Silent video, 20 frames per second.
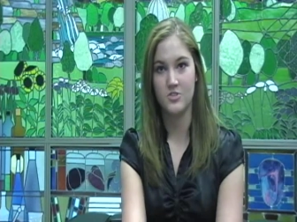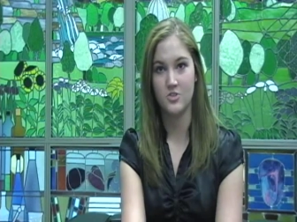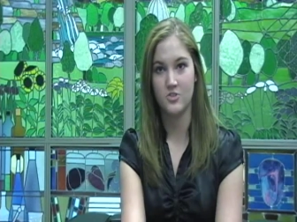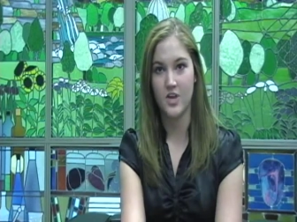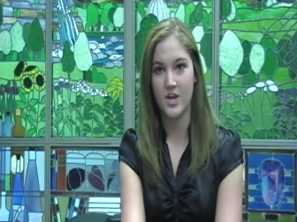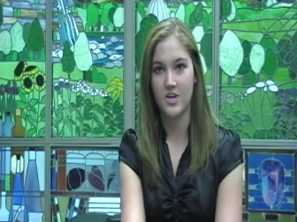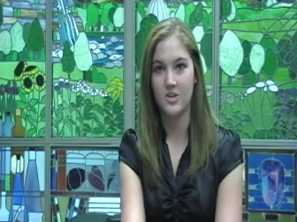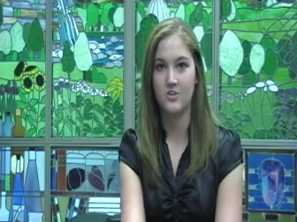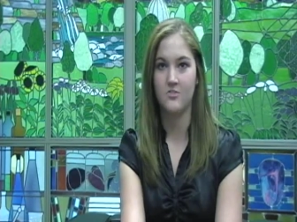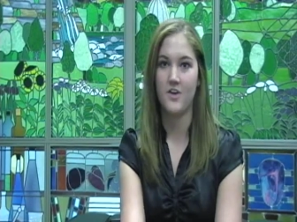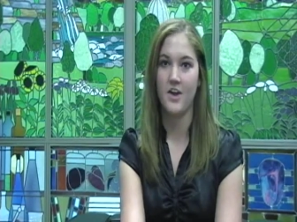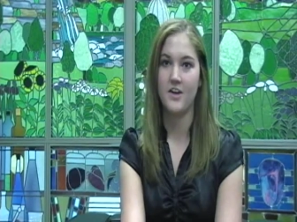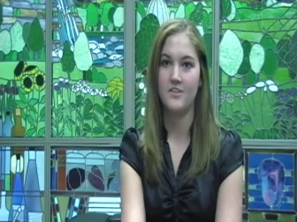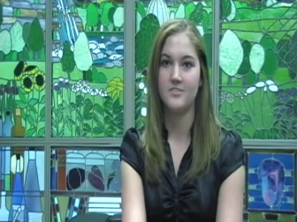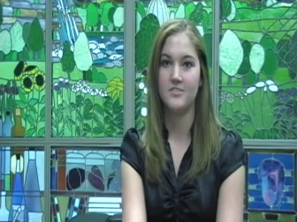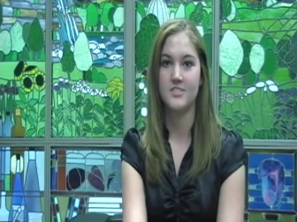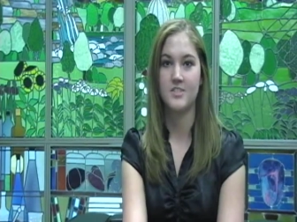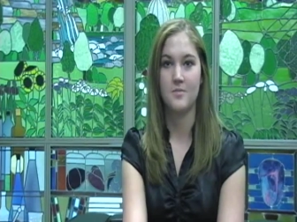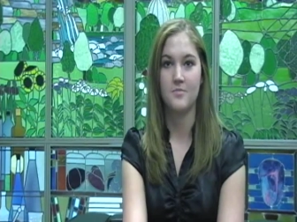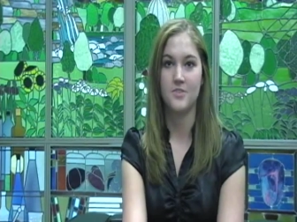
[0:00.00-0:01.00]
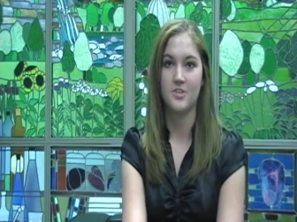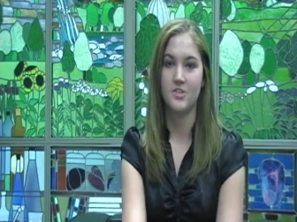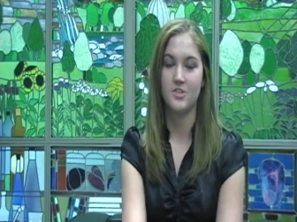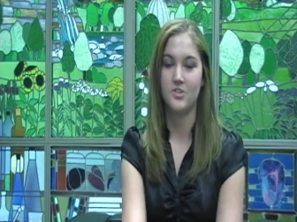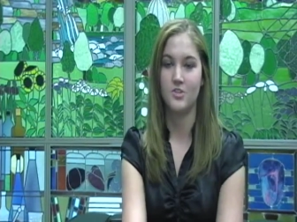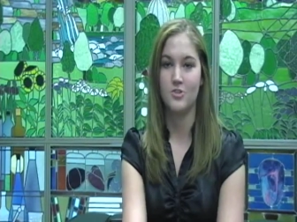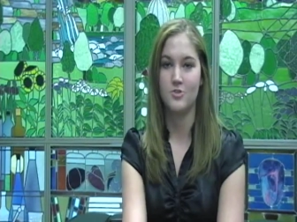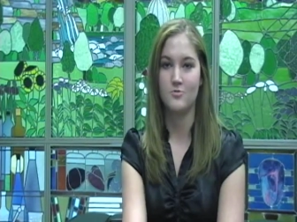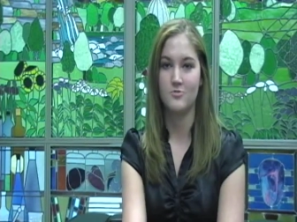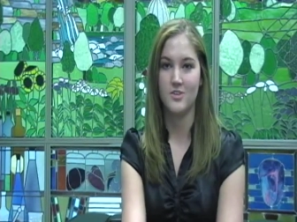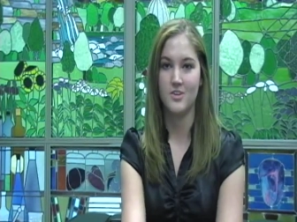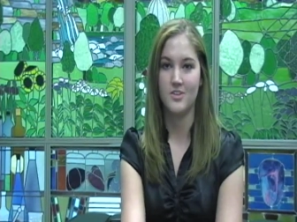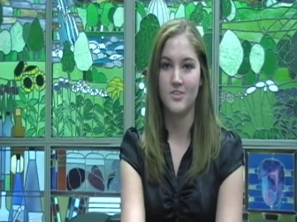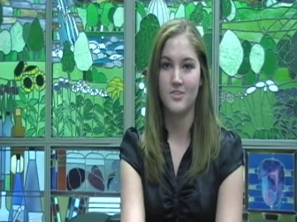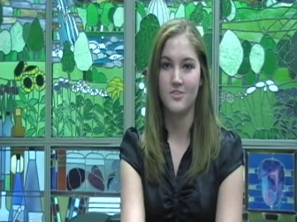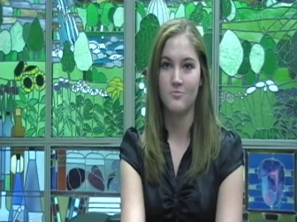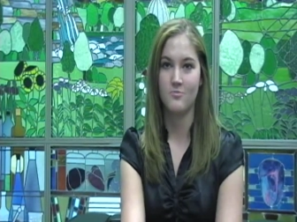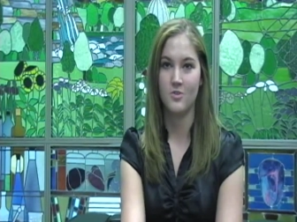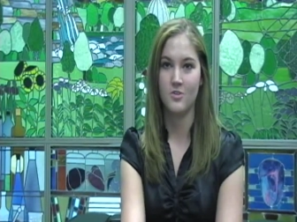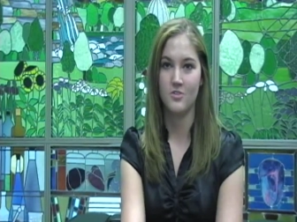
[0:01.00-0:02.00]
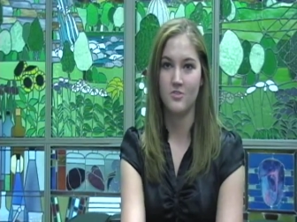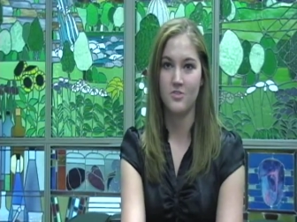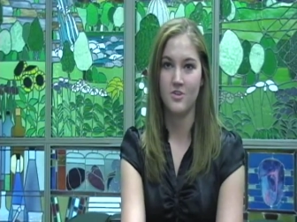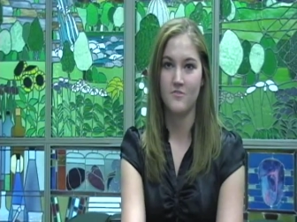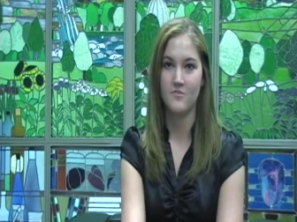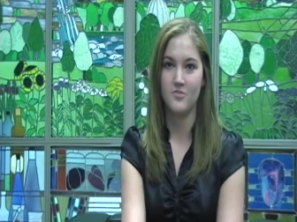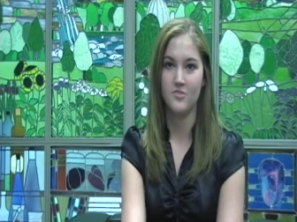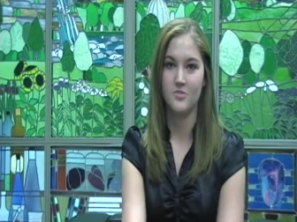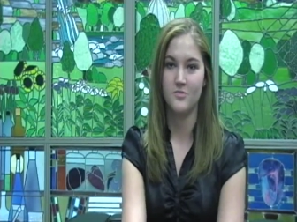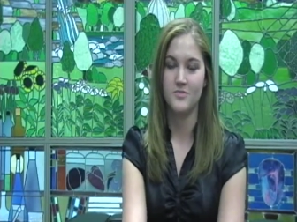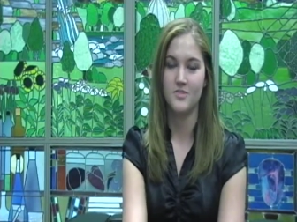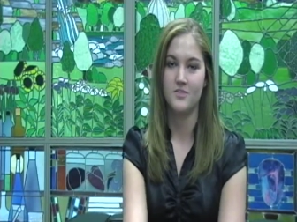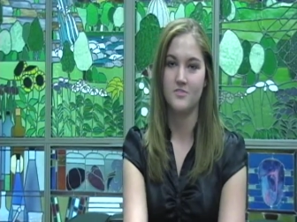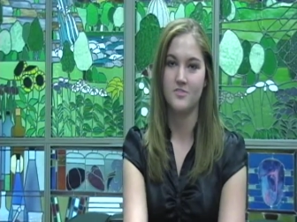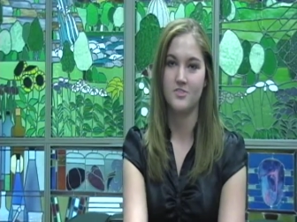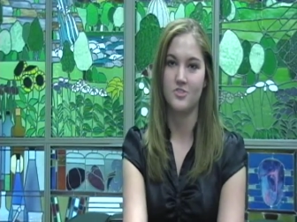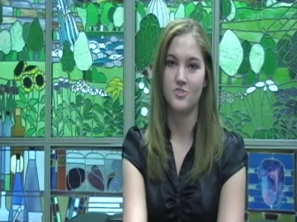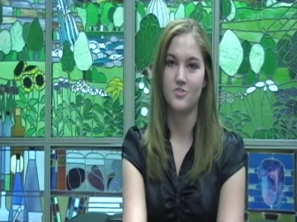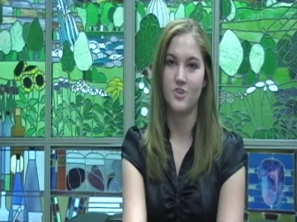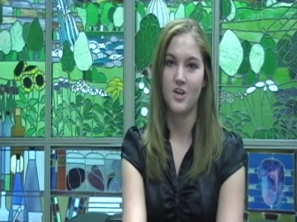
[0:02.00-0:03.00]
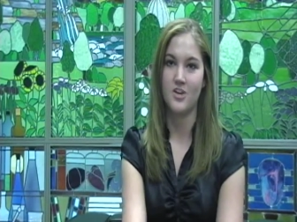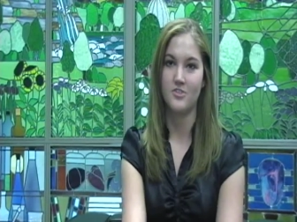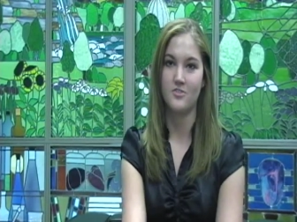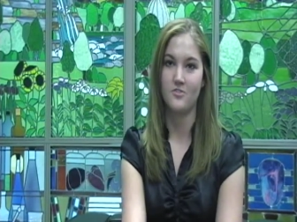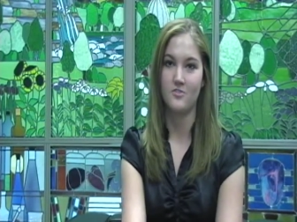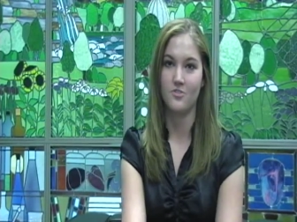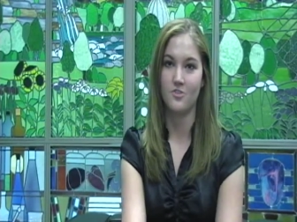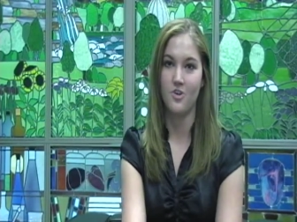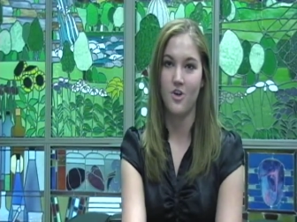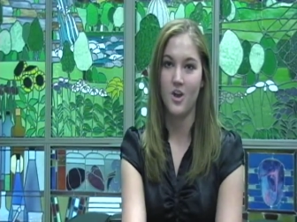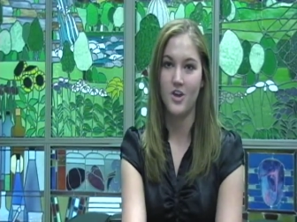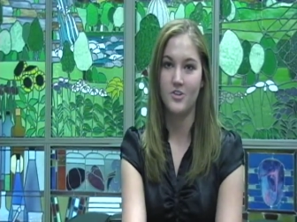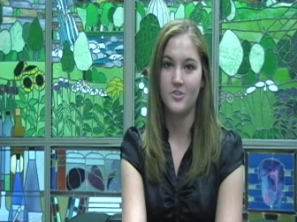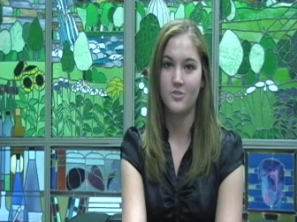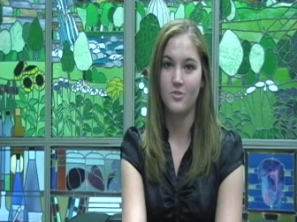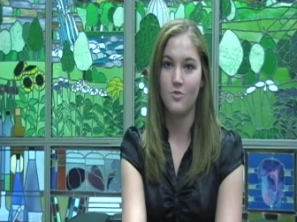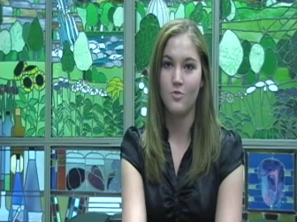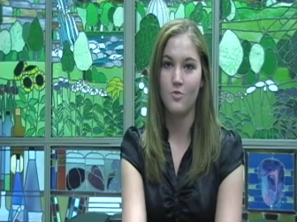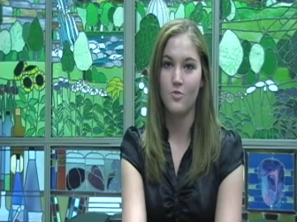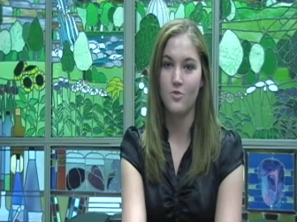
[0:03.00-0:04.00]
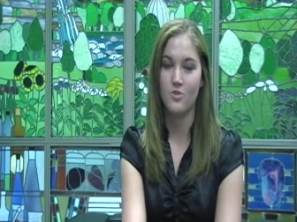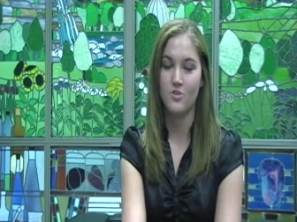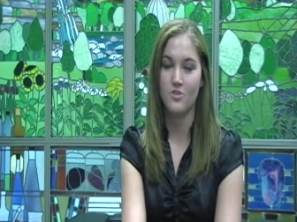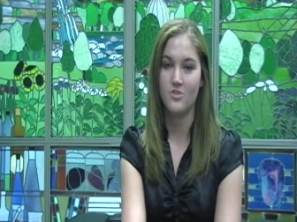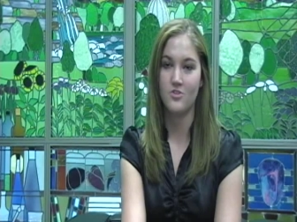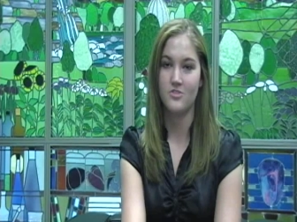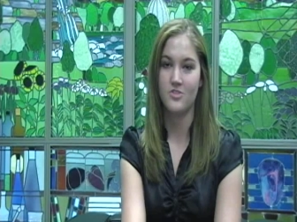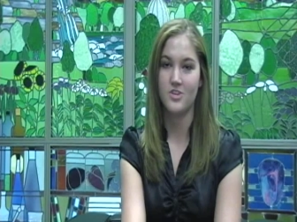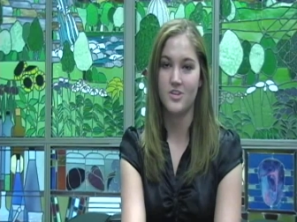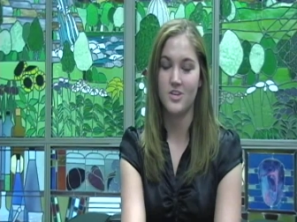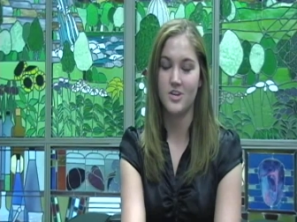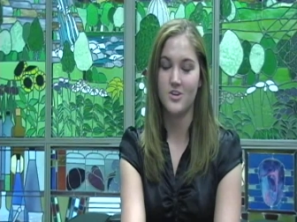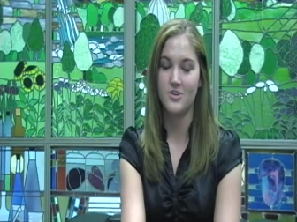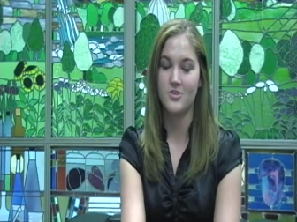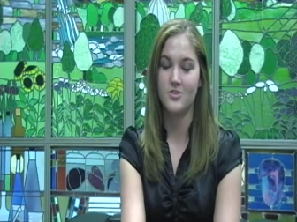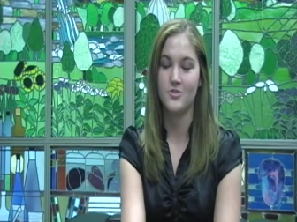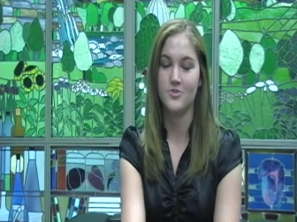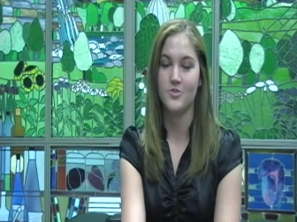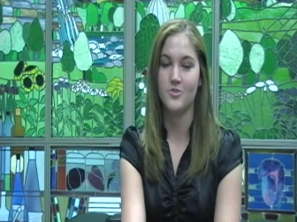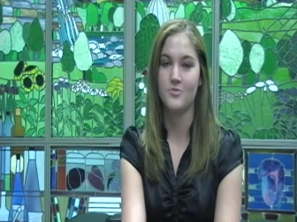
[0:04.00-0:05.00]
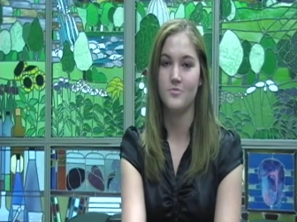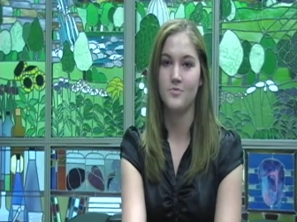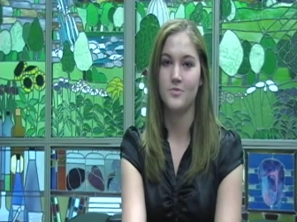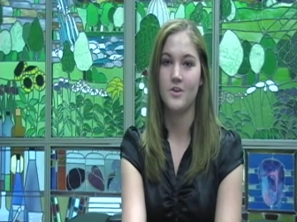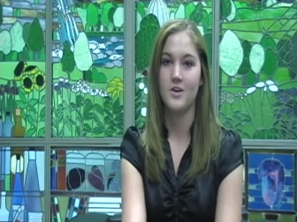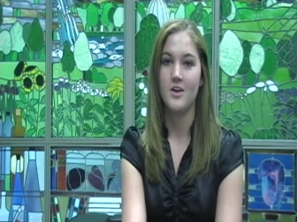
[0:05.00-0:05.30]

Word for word: so that could have had something to do with whether they viewed themselves as attractive or not. Or the young group